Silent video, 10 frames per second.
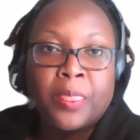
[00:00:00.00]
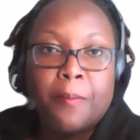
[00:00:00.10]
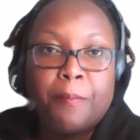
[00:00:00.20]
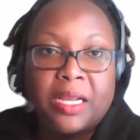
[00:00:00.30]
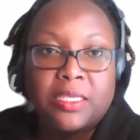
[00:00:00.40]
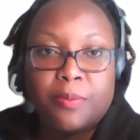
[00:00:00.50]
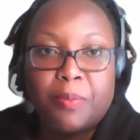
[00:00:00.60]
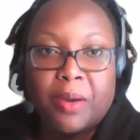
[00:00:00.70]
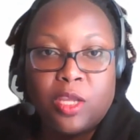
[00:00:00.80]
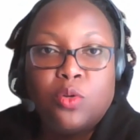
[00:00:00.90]
but
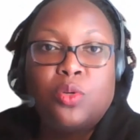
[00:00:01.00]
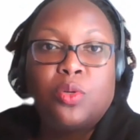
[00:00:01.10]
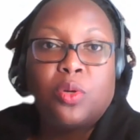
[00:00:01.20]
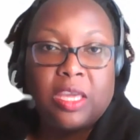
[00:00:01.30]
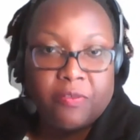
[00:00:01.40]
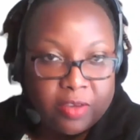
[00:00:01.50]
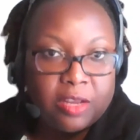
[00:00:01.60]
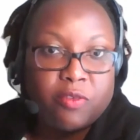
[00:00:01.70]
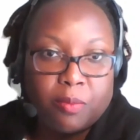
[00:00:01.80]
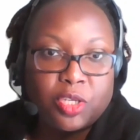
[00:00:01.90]
by you giving
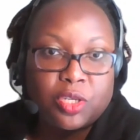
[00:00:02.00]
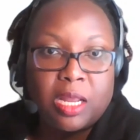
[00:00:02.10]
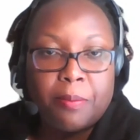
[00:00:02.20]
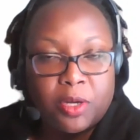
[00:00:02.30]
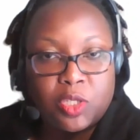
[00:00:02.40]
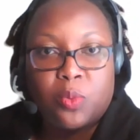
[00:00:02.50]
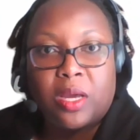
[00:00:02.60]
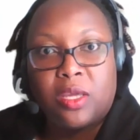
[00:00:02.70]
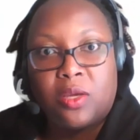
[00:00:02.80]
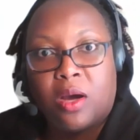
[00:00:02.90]
information about where you